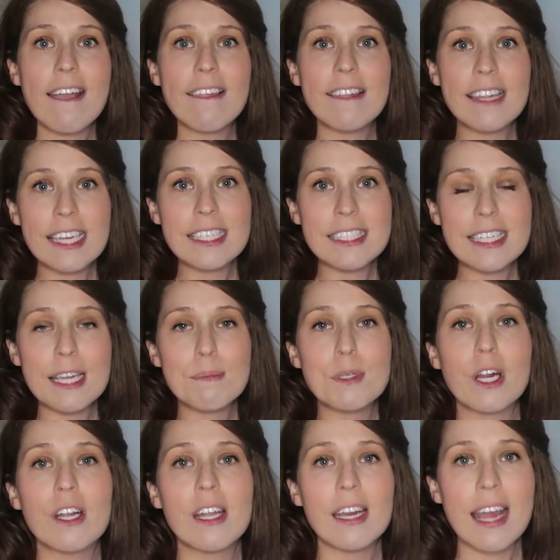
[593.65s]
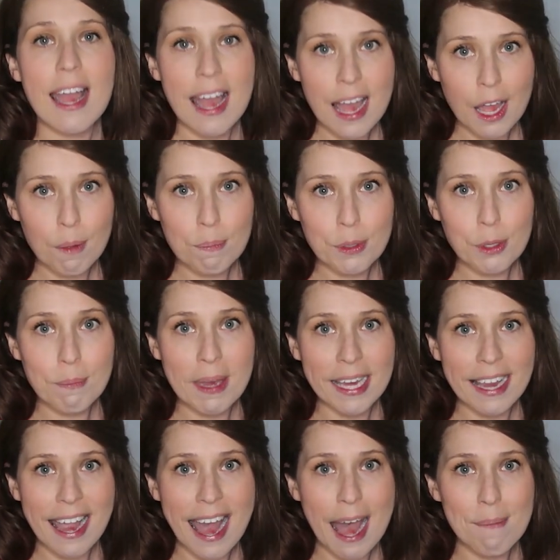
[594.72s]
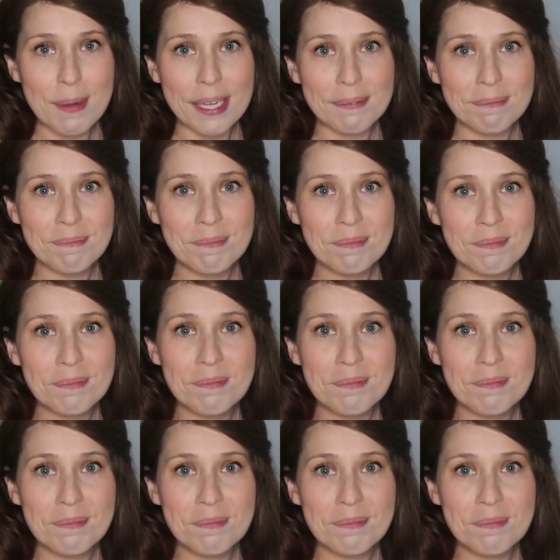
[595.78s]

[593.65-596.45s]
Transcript: these tips are going to help you make it happen.